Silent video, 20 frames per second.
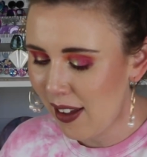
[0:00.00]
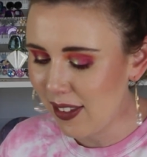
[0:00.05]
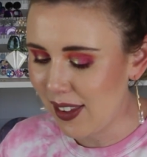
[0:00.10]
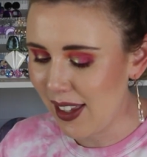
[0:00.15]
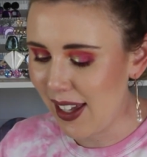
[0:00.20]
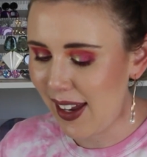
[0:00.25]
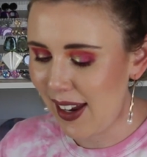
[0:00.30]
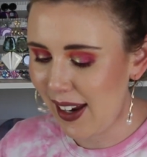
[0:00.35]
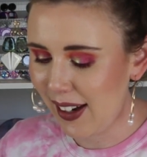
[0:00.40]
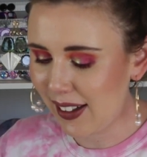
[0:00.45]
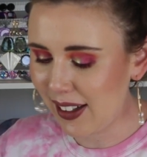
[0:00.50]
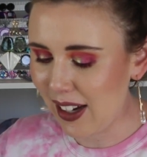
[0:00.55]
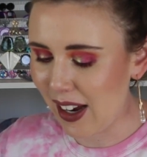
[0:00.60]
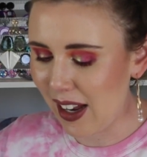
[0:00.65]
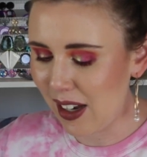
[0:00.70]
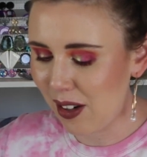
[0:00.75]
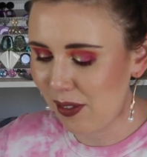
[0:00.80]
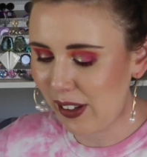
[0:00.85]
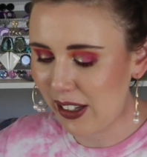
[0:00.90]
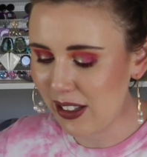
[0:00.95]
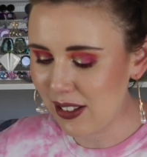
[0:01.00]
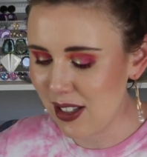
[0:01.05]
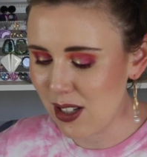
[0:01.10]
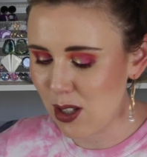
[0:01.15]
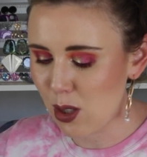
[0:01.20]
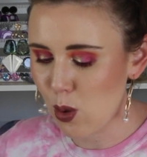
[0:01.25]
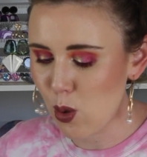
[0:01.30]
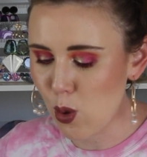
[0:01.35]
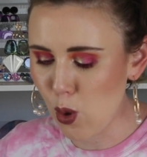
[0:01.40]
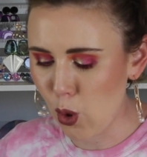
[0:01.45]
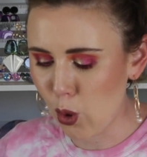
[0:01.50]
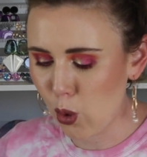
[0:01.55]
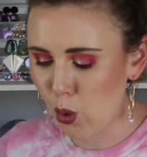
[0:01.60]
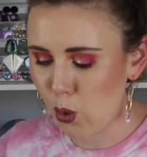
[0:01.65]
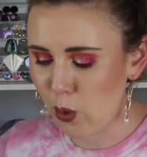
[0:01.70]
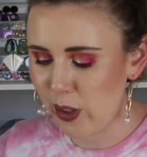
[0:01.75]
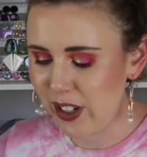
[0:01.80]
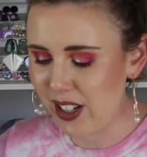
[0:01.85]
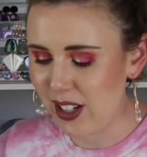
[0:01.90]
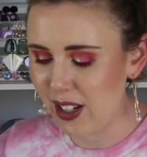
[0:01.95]
They're kind of like this
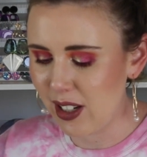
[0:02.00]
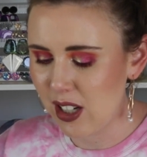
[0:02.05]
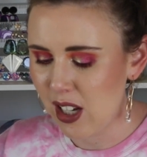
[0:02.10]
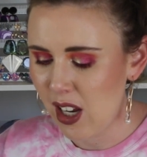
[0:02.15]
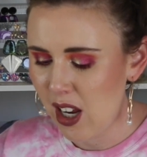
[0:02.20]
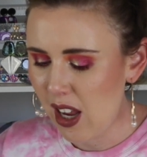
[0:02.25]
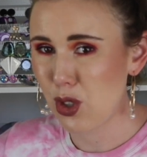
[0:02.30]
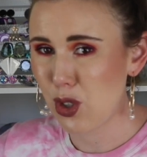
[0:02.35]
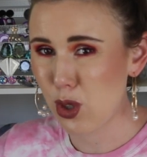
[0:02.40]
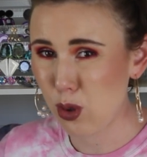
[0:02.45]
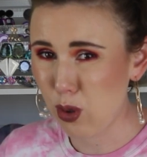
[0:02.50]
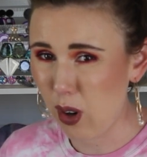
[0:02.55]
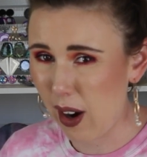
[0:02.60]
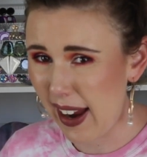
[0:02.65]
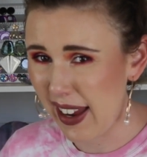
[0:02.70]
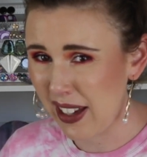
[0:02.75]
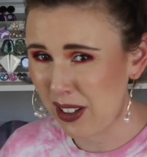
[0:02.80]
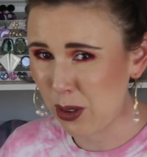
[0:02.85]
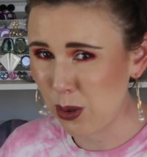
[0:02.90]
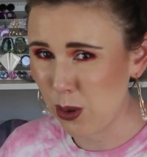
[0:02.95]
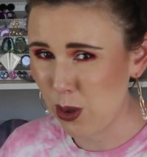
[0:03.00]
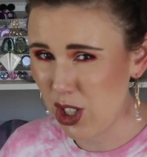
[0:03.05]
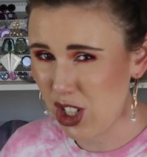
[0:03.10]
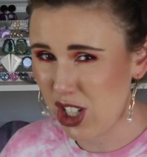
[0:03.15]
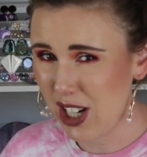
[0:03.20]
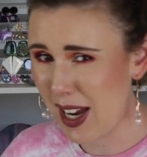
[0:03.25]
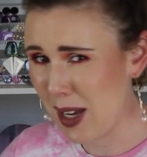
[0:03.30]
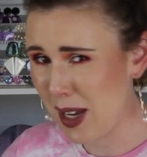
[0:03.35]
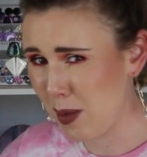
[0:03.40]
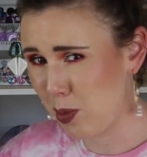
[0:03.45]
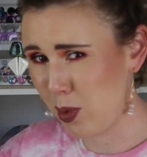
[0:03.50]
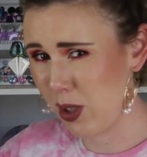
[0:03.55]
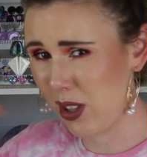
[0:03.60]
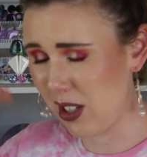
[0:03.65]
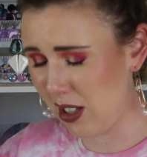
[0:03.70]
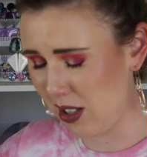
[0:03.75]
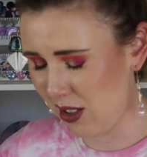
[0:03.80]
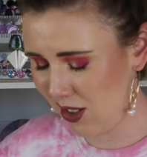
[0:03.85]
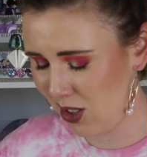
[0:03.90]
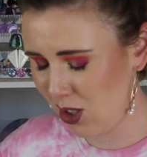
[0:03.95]
awkward triangle shape with
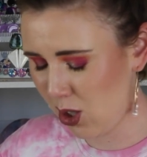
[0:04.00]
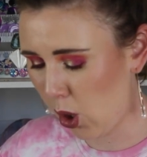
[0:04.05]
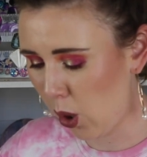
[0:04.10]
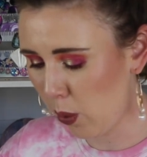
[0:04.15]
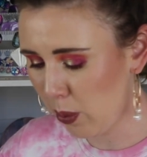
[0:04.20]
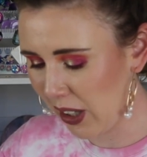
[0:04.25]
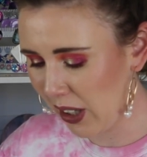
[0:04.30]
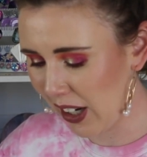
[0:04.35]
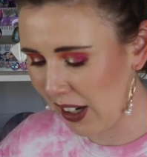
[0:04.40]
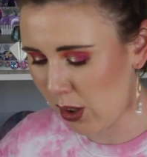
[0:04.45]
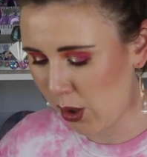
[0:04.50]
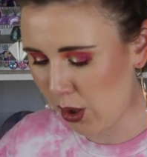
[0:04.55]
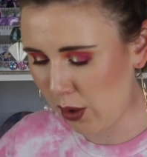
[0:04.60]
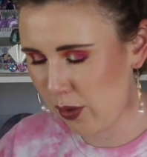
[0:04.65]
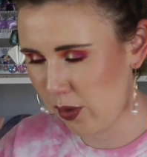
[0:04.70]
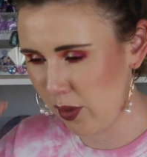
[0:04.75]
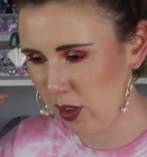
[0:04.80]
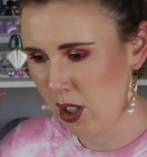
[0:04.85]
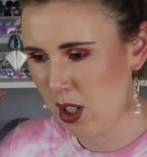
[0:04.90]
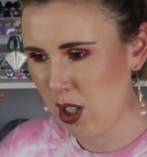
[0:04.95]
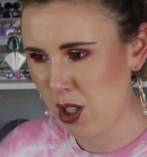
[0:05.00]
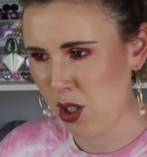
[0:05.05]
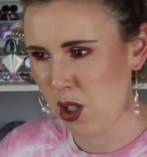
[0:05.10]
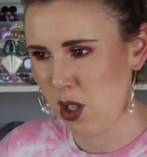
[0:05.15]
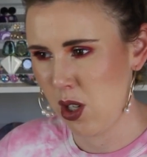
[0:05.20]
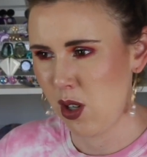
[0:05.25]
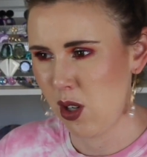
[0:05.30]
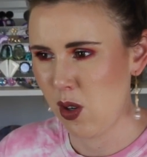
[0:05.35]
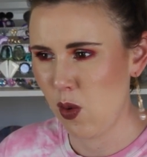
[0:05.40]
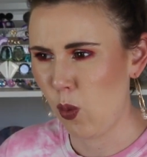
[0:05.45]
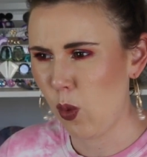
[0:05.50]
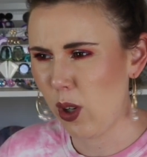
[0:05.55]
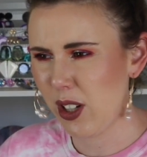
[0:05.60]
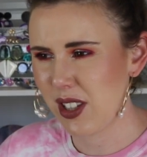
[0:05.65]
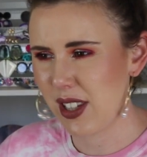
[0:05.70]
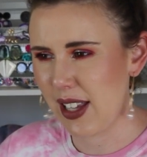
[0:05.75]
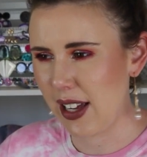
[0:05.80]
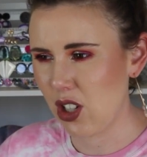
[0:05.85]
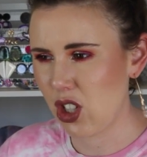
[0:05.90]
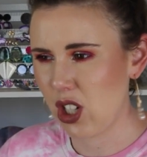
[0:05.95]
the top cut off.
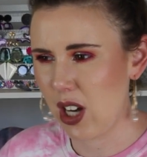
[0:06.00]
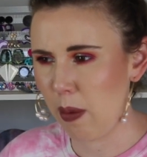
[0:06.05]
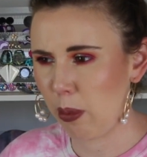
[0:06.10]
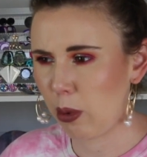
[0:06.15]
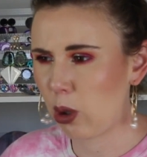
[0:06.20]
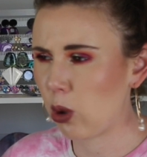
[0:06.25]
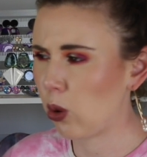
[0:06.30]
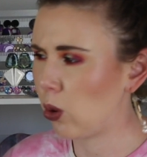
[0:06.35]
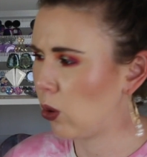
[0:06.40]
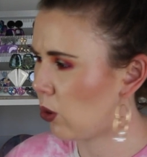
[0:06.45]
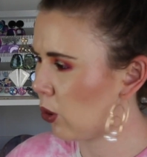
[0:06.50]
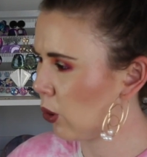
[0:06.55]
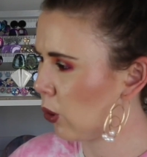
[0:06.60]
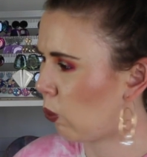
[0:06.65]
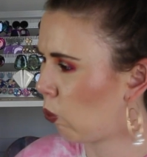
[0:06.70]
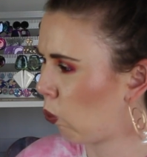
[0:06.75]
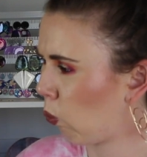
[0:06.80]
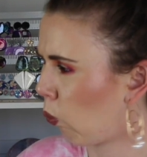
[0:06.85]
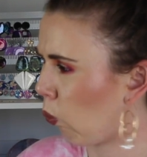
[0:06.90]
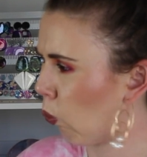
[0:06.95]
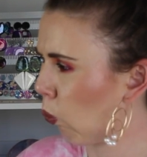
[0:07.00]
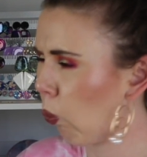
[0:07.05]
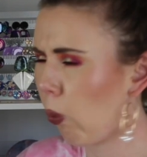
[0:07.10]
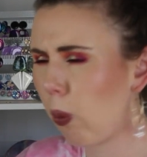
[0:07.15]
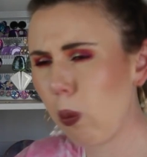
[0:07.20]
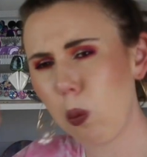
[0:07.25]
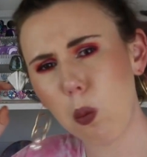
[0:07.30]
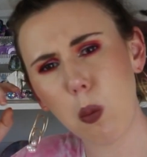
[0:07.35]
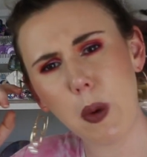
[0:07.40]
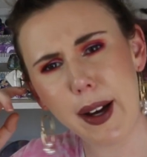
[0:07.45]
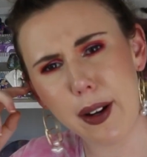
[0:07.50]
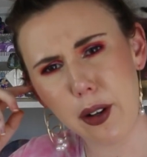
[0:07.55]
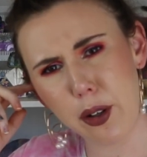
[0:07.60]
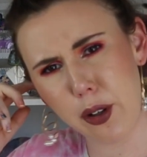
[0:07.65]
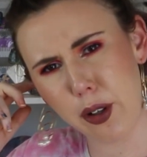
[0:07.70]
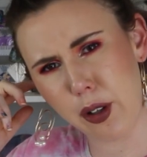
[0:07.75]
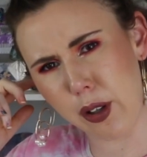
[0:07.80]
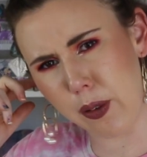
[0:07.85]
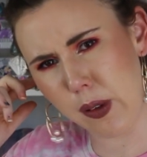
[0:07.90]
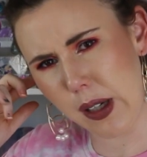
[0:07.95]
What's that shape called? I don't
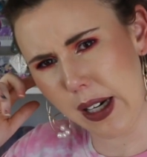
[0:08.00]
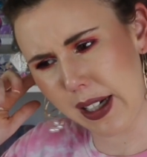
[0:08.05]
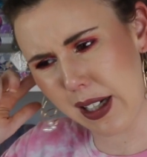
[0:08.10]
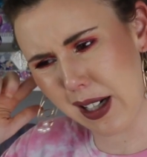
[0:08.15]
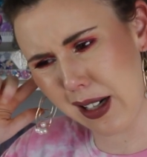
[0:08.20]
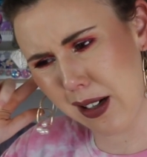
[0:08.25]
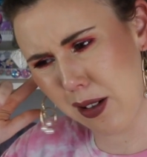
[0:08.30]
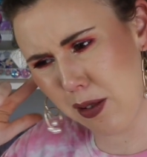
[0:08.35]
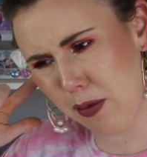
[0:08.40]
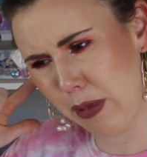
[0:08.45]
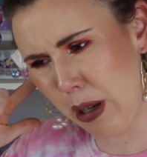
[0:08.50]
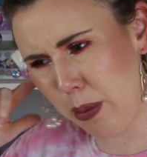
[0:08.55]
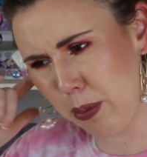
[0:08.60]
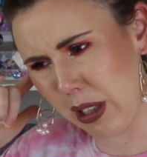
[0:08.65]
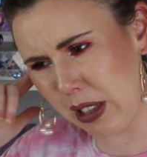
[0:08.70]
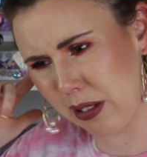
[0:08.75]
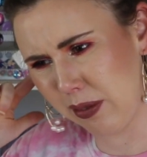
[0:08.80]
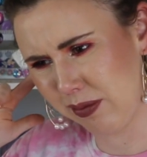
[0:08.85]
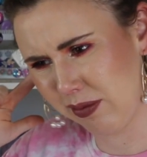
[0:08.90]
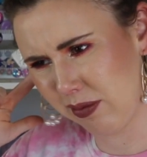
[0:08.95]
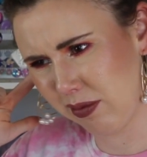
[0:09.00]
know. I can't remember.